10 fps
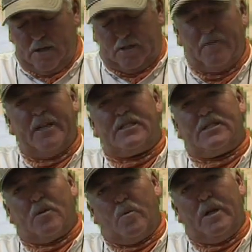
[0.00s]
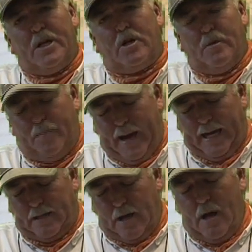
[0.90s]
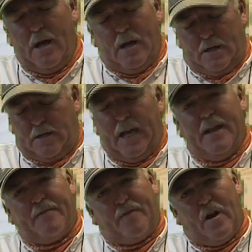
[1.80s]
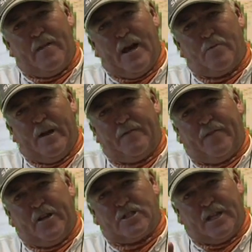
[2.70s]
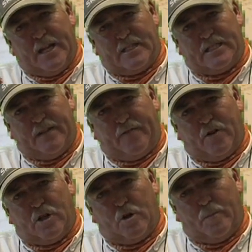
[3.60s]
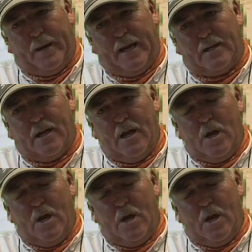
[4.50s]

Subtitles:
So this is a really good bait. You get in front of that redfish, let it sit for a little bit.